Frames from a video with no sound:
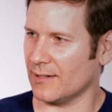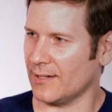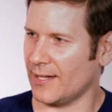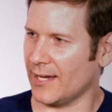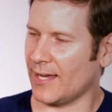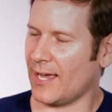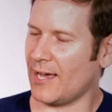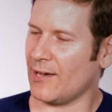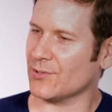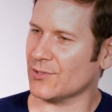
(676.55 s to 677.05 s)

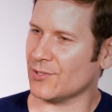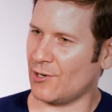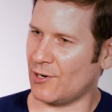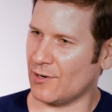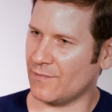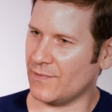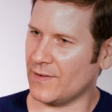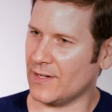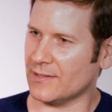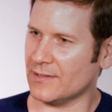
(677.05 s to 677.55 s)
like how
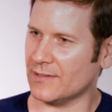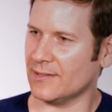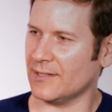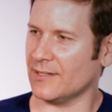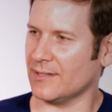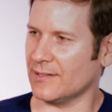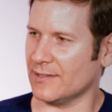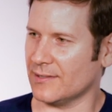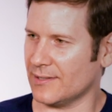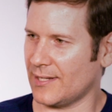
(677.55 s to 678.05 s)
Scarface
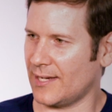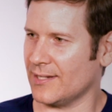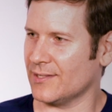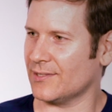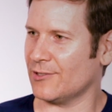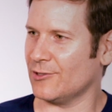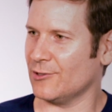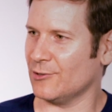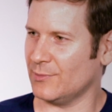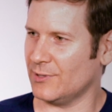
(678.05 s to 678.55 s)
does,
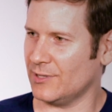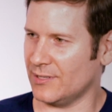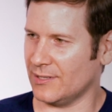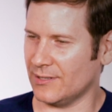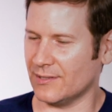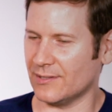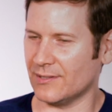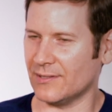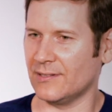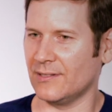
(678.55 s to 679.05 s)
Ice Cube
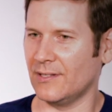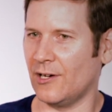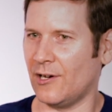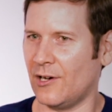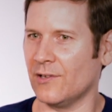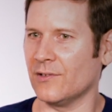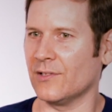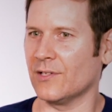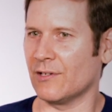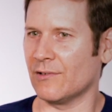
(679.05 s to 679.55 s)
does, yeah.
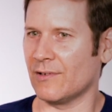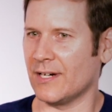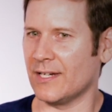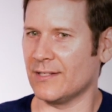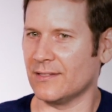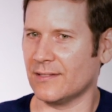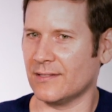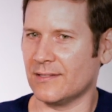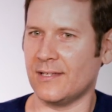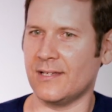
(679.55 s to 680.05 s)
all the
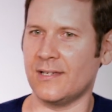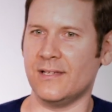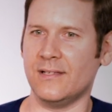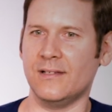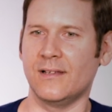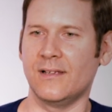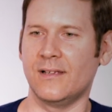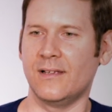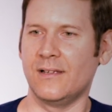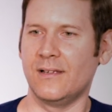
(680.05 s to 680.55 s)
greats that. Mm-hmm.